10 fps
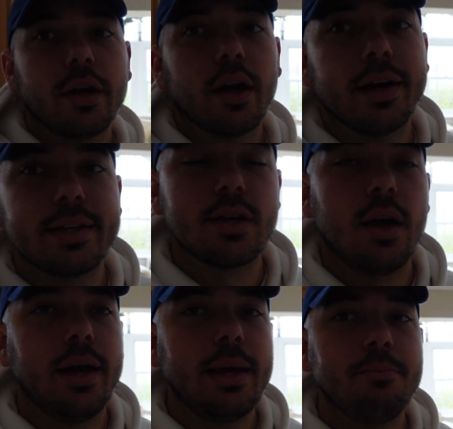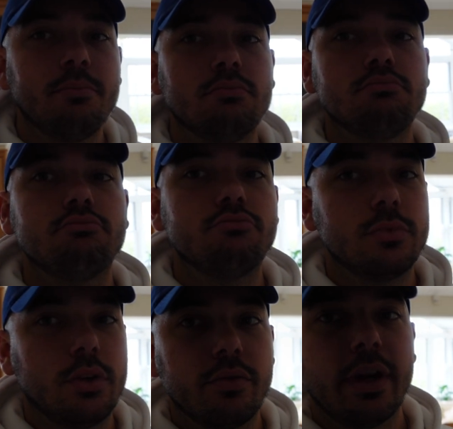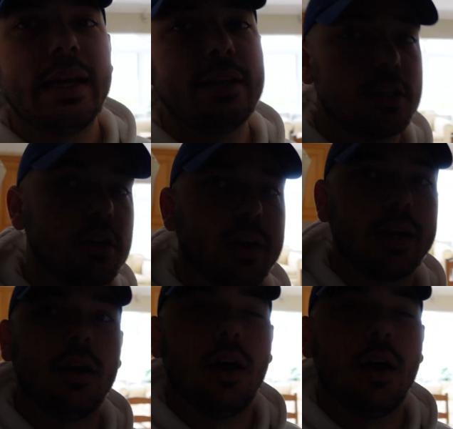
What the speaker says: Guys, I'm really sorry.